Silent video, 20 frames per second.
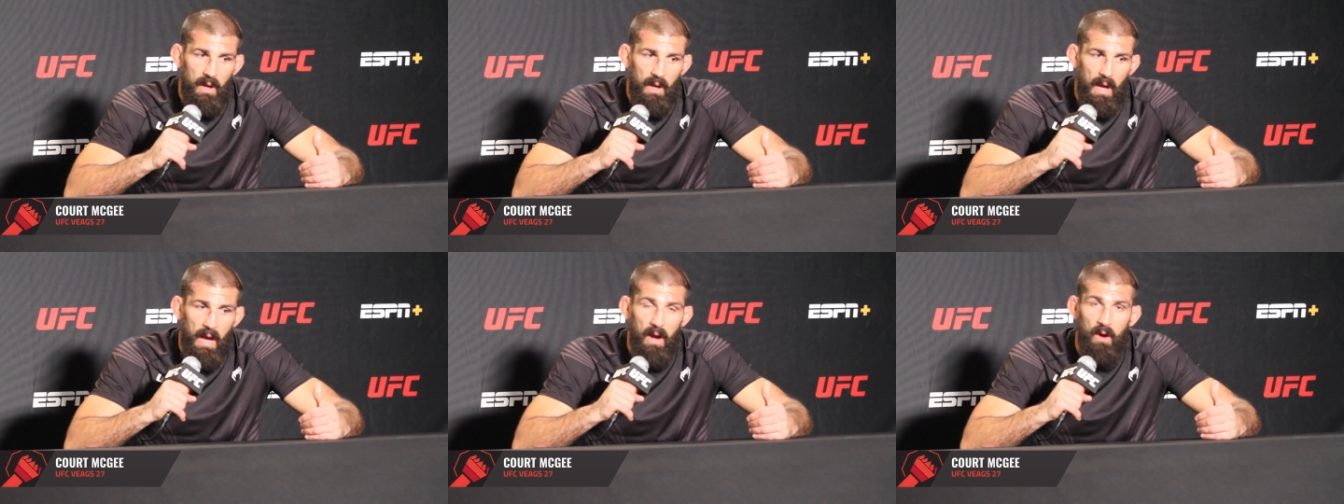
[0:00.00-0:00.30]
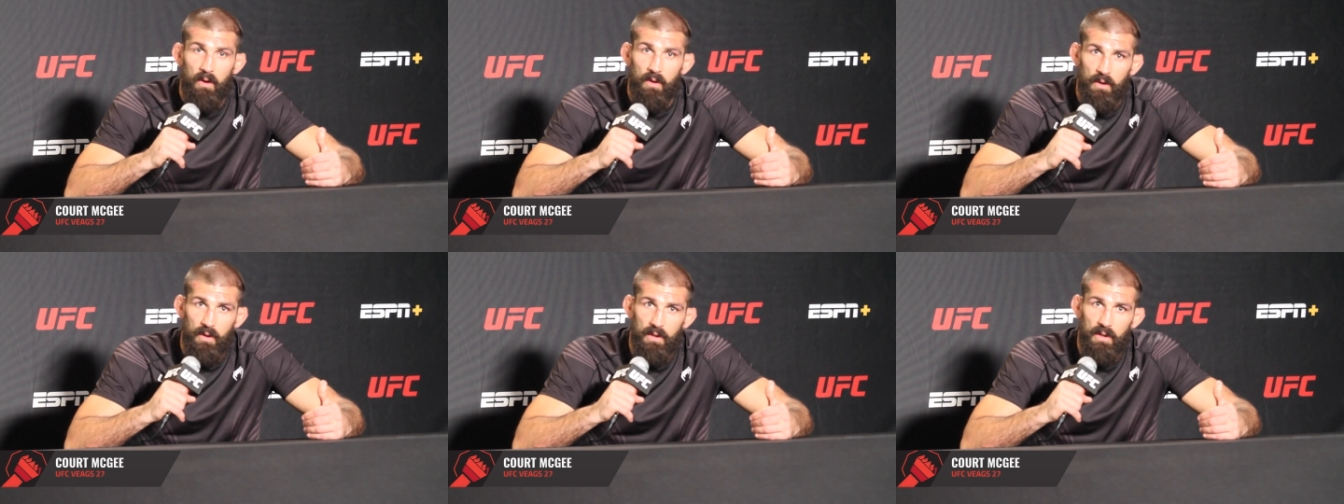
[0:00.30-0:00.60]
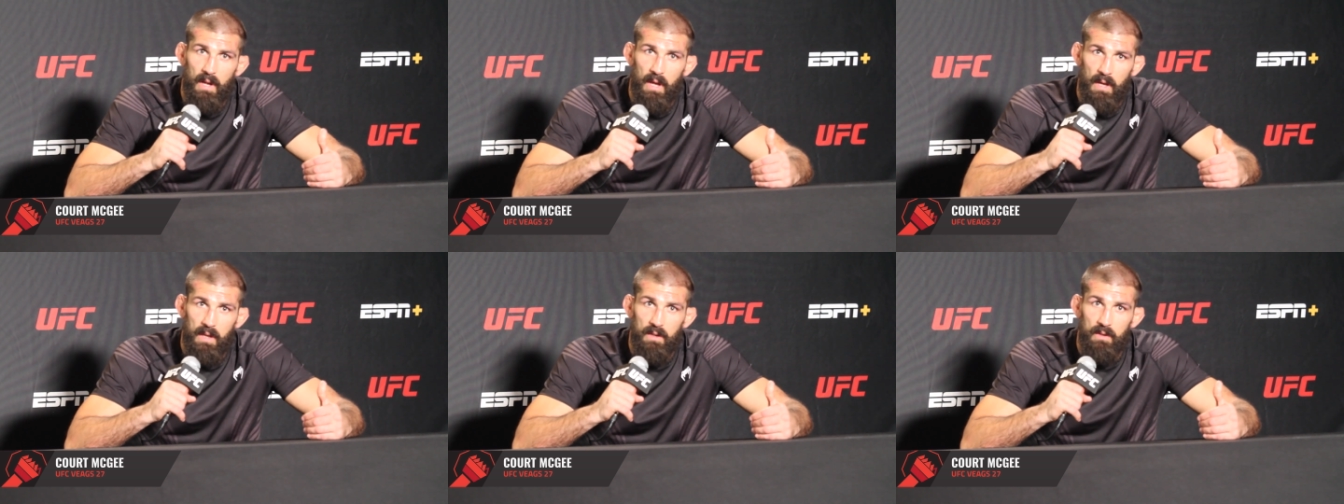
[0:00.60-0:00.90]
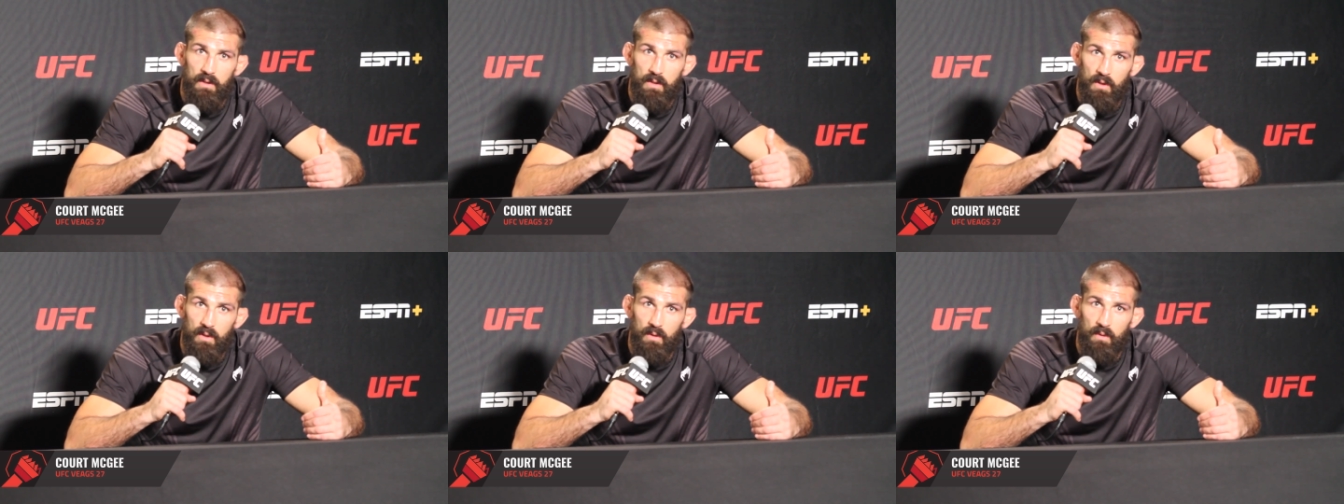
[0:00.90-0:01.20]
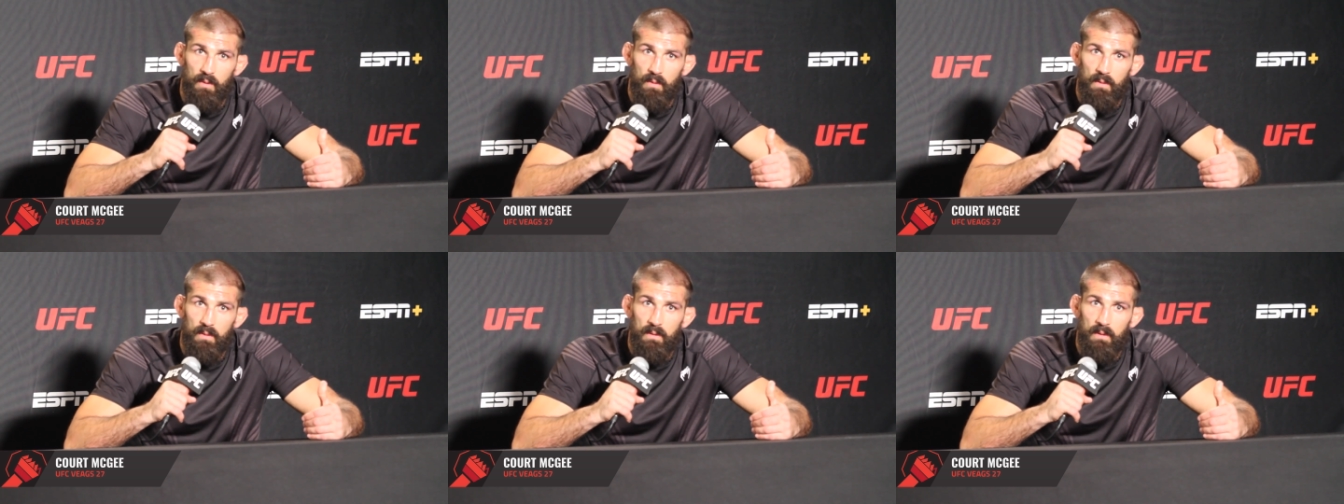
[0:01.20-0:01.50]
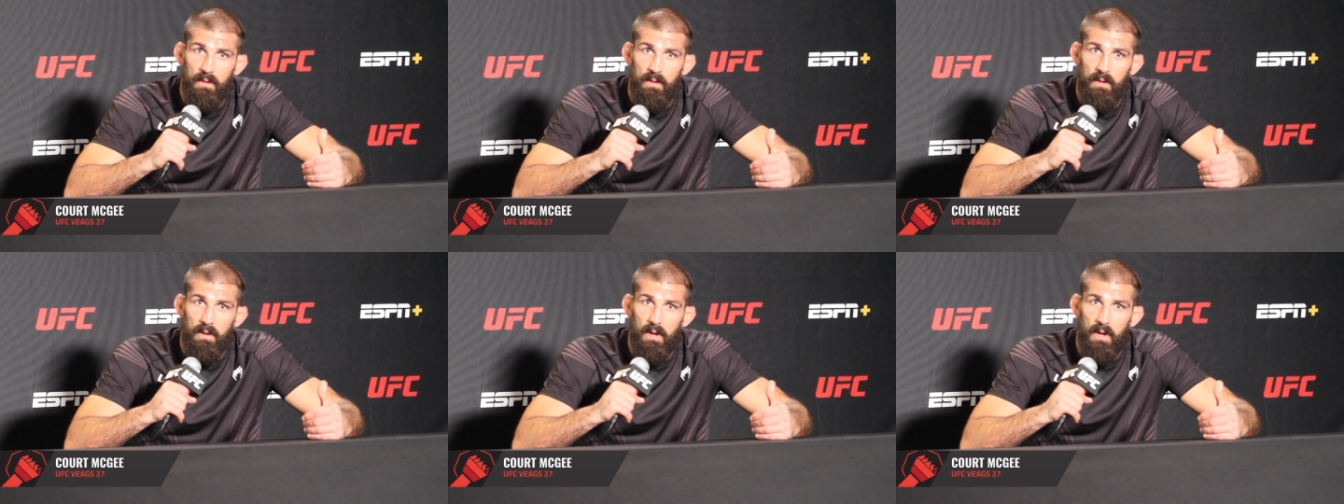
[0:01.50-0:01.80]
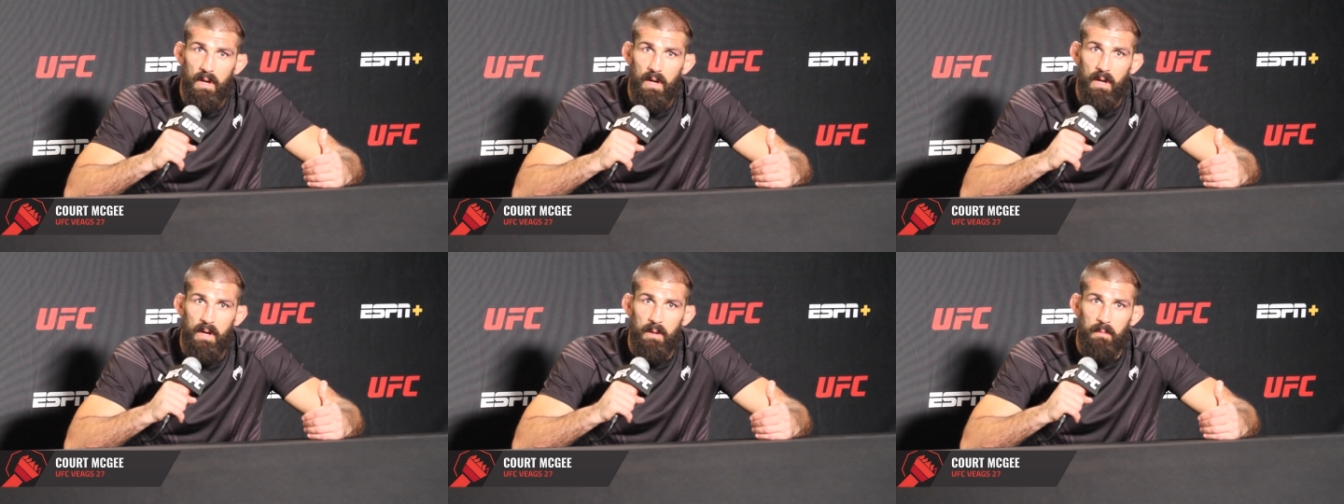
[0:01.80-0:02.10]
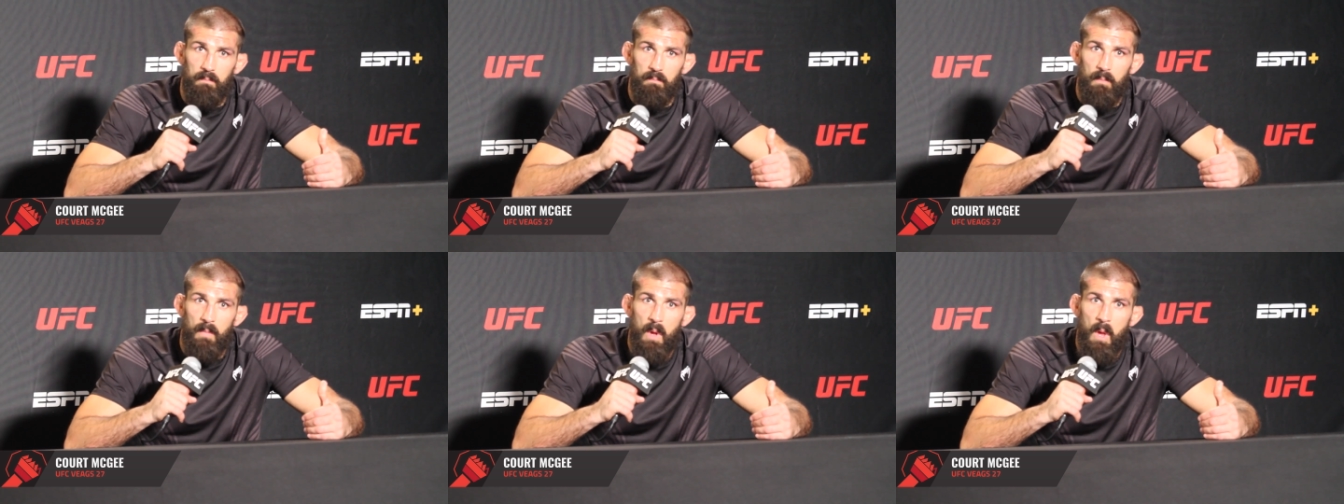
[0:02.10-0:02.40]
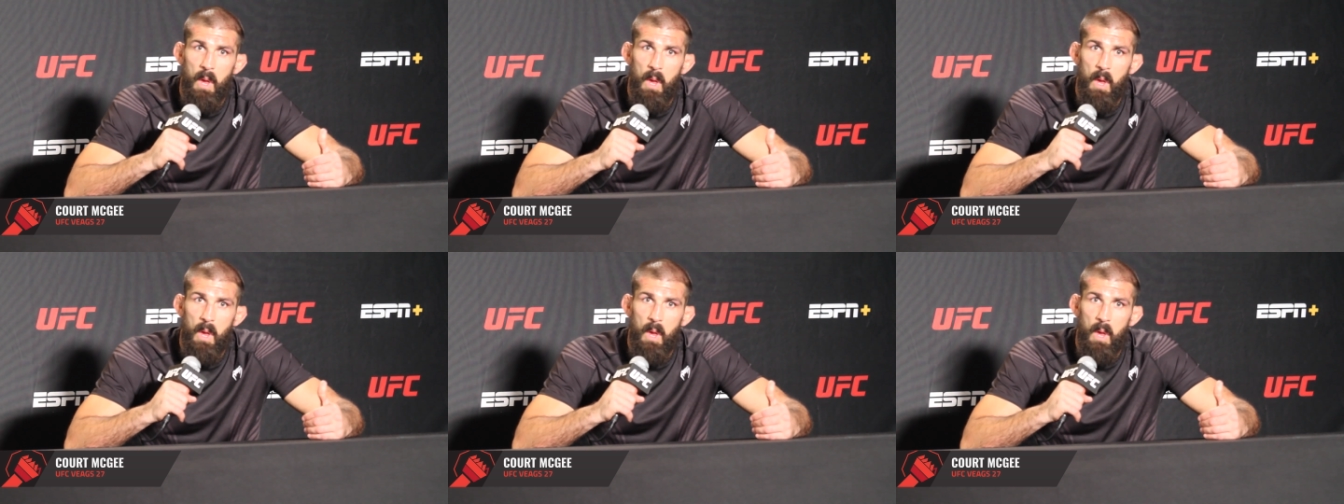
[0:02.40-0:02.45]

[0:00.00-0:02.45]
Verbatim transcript: how good I can do. Um,